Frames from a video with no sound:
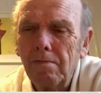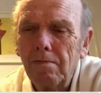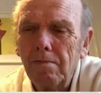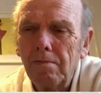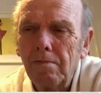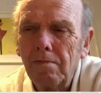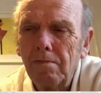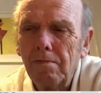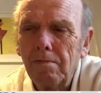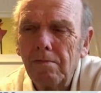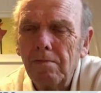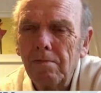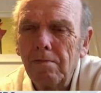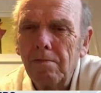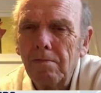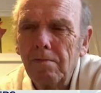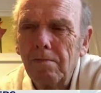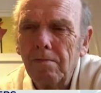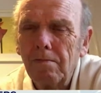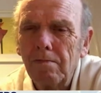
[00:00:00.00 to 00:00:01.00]

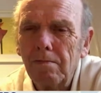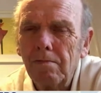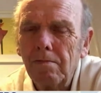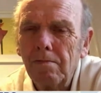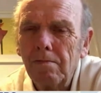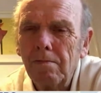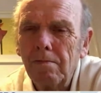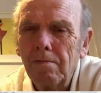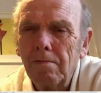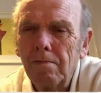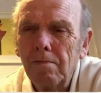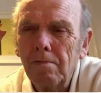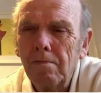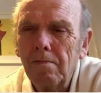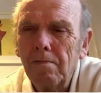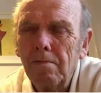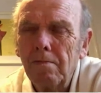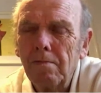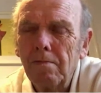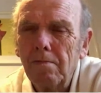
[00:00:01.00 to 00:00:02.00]

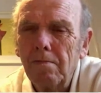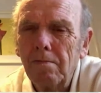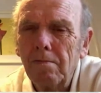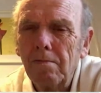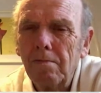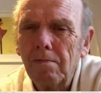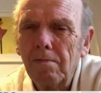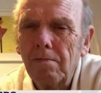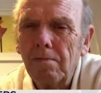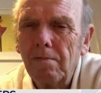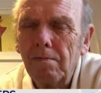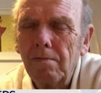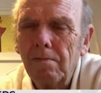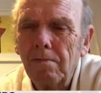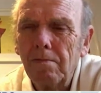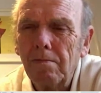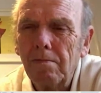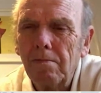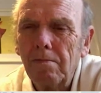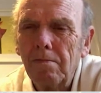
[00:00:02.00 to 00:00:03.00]

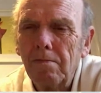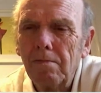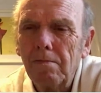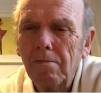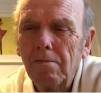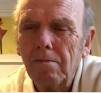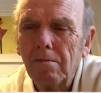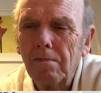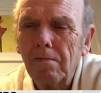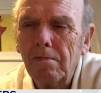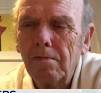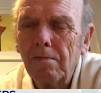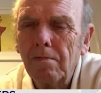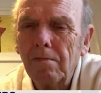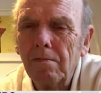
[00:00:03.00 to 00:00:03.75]
The person shown says nothing.